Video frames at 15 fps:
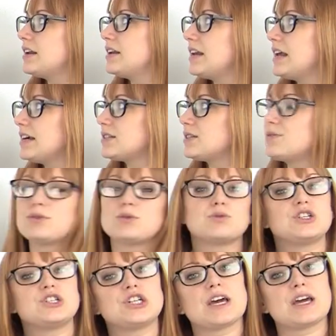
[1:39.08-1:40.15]
Next of all,
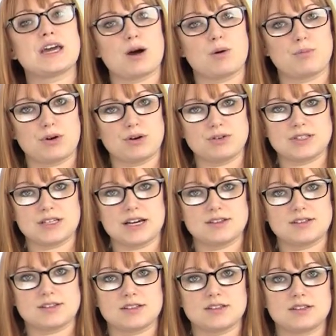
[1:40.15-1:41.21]
the checkout
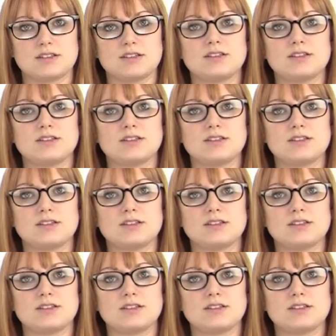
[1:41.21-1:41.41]
process.